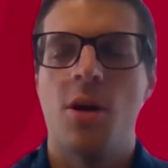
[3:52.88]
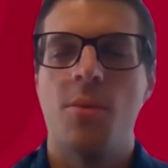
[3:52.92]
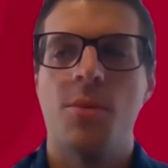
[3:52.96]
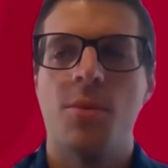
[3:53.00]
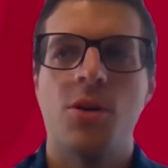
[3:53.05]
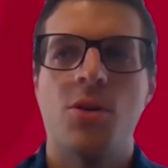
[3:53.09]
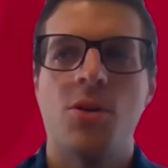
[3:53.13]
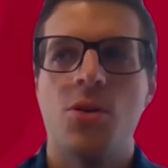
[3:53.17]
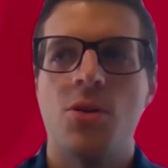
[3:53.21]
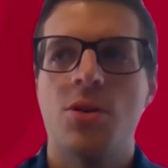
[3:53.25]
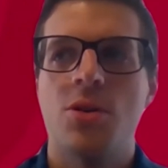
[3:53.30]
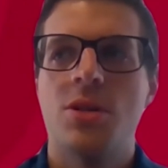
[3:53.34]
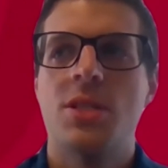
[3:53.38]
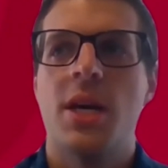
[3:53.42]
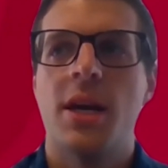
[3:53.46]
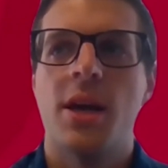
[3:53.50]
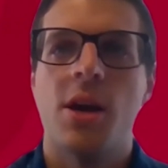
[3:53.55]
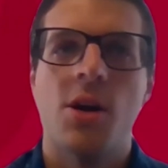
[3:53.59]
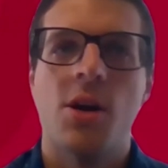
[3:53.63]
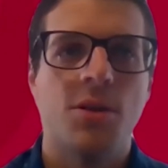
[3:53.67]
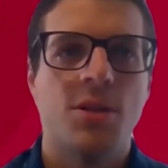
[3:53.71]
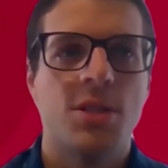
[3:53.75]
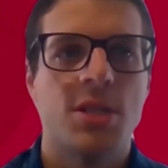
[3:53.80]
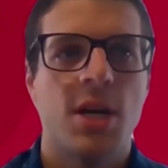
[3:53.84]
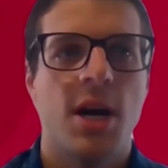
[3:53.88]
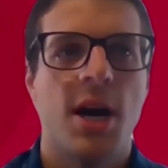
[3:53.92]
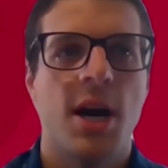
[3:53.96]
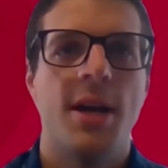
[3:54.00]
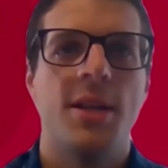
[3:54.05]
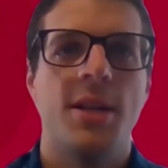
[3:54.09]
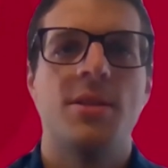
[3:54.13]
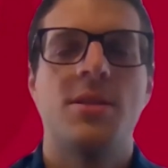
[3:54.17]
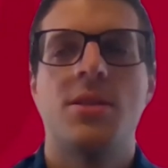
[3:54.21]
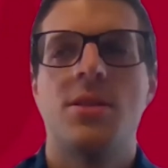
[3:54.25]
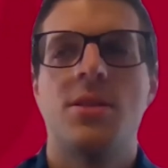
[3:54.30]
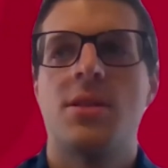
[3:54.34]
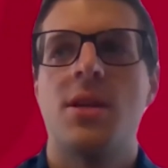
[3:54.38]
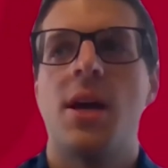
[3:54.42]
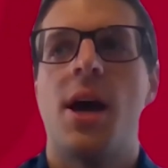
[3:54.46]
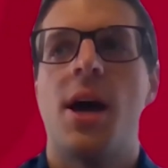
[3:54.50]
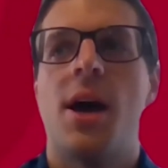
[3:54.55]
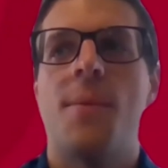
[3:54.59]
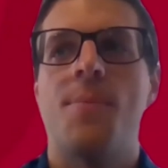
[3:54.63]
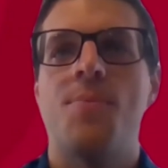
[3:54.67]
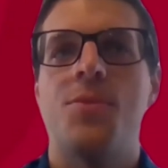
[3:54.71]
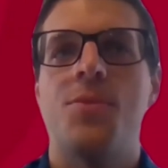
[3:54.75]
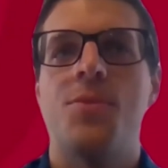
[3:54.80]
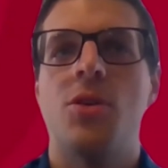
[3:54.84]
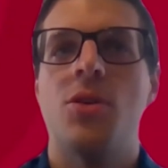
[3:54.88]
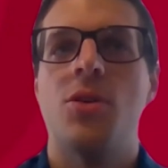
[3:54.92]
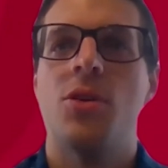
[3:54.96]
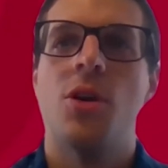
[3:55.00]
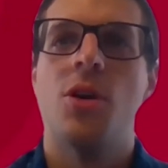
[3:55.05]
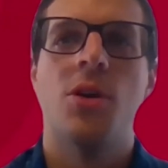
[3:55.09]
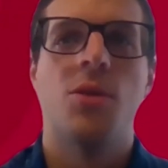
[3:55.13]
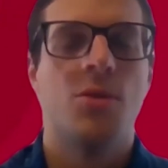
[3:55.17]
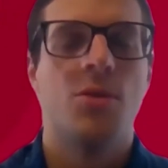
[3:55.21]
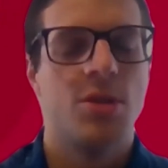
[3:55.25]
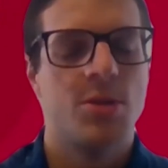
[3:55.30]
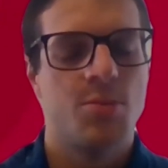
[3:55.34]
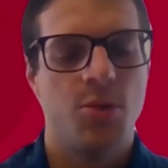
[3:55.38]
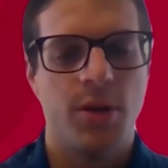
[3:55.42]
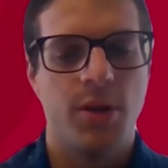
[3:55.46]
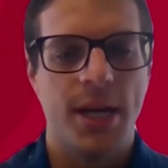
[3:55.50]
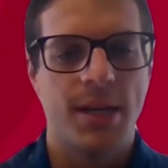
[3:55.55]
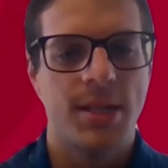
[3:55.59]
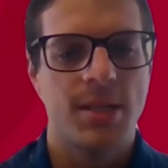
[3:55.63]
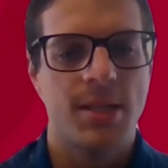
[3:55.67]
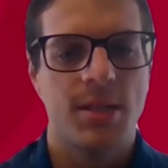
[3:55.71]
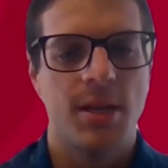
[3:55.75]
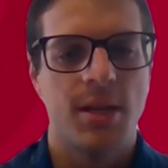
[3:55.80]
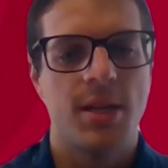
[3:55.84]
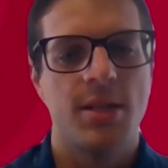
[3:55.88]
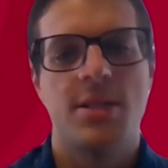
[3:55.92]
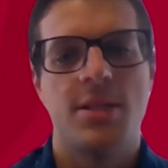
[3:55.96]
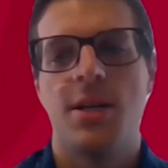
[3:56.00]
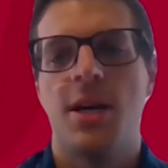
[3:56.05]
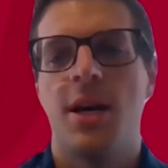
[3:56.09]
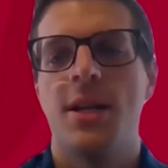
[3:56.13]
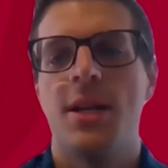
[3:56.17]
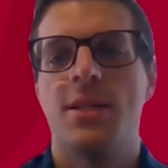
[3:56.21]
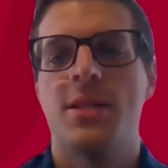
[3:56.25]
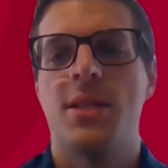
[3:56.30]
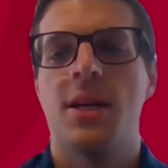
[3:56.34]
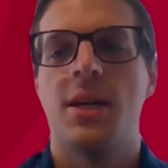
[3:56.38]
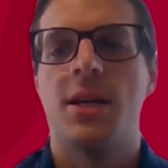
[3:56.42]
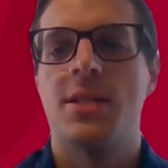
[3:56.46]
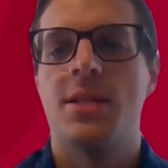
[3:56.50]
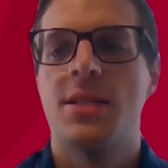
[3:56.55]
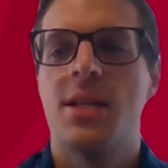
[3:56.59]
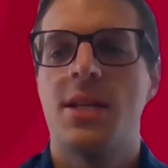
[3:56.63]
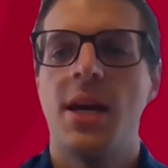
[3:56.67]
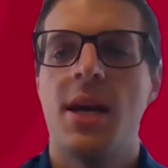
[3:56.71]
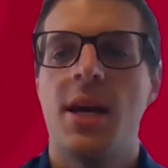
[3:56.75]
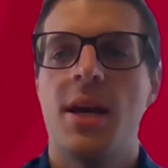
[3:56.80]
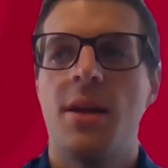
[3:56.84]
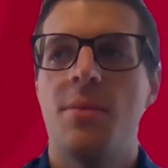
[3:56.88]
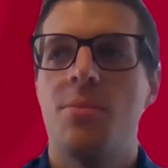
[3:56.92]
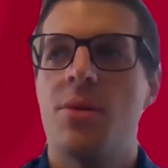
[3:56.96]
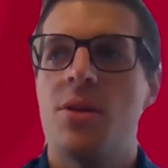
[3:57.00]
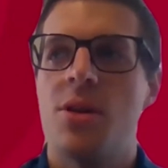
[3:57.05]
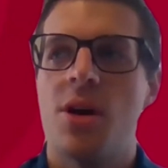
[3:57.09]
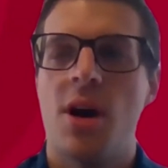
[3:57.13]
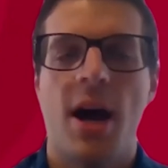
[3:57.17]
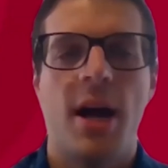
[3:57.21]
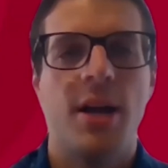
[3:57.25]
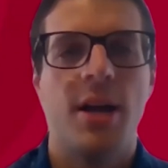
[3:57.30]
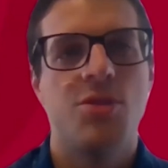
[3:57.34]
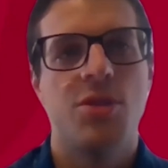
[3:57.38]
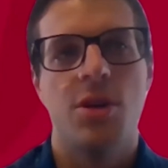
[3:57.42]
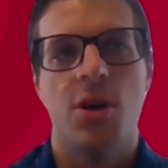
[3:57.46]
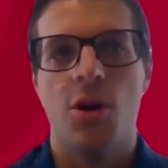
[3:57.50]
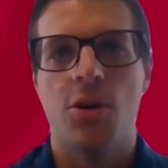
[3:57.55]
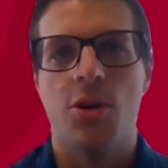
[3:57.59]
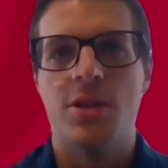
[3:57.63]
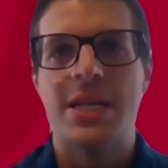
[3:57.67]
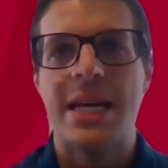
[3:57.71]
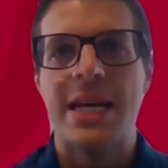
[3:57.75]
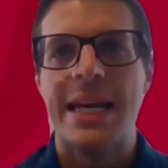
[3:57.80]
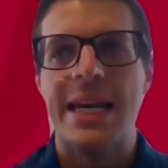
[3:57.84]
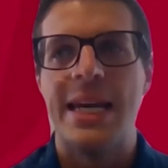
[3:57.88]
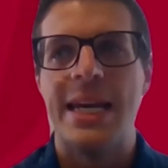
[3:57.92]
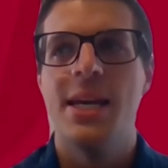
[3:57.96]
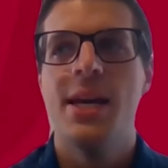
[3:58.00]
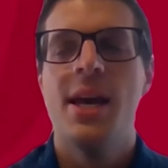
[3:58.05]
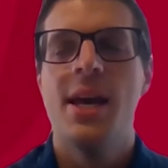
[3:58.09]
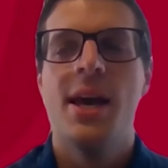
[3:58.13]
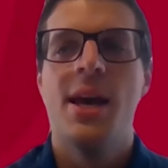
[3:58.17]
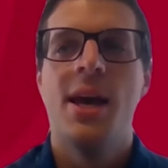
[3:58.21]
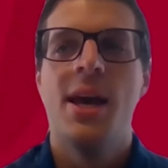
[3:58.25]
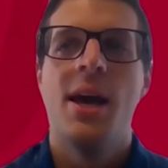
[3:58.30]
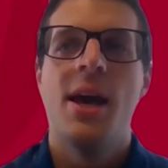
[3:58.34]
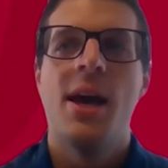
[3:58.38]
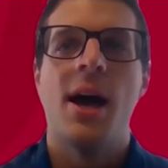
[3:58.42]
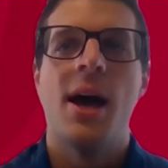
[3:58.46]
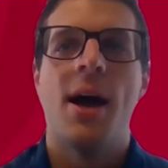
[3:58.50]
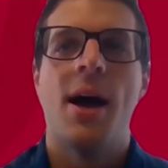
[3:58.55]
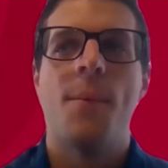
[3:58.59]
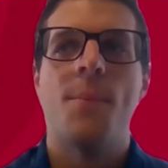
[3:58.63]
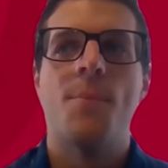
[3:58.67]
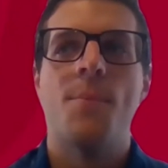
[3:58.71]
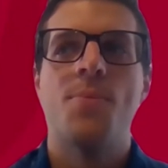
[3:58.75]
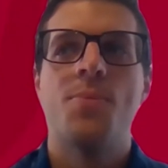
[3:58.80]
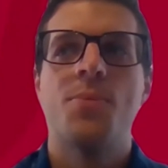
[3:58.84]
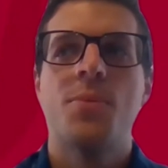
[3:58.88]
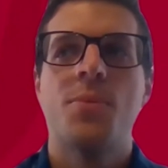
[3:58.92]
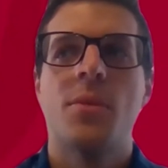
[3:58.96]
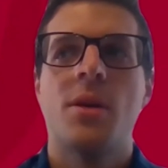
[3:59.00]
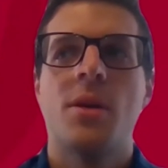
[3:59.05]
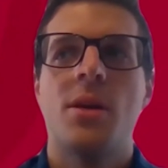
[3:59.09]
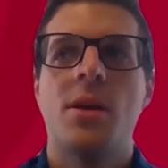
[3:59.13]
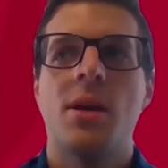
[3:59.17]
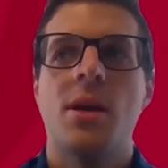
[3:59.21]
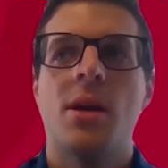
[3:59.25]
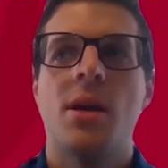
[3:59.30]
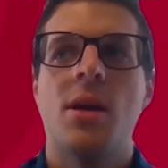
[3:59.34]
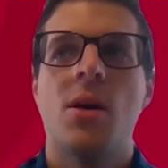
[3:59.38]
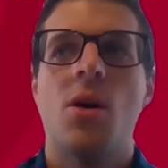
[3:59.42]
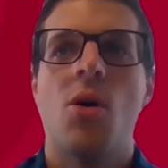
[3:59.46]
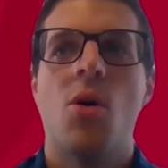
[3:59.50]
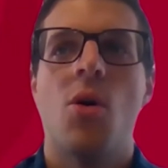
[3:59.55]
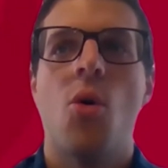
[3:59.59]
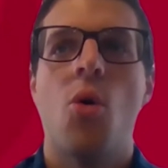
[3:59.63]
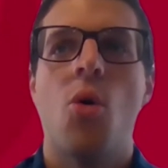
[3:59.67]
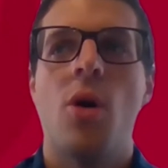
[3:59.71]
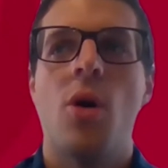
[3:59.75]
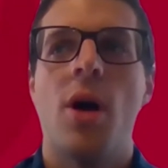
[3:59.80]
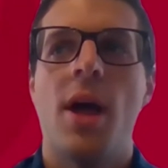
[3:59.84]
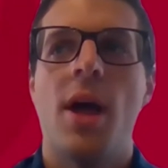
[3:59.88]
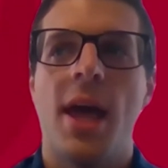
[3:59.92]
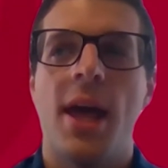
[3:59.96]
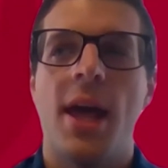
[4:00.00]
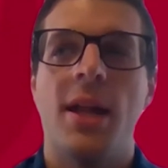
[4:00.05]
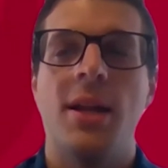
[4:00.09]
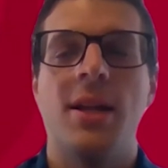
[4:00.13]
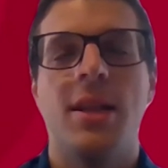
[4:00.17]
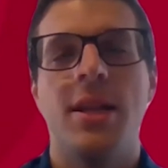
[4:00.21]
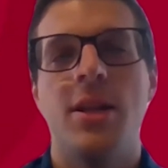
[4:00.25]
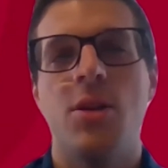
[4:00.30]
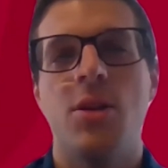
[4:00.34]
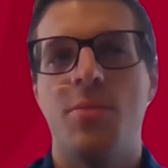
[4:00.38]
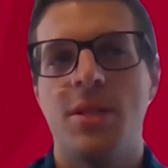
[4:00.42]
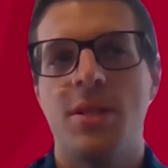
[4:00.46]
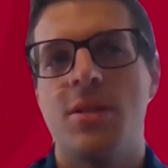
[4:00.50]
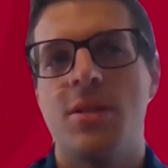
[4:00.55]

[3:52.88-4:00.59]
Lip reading: course like health science. You could go through sport and exercise science, like I said, podiatry, OT, and little bits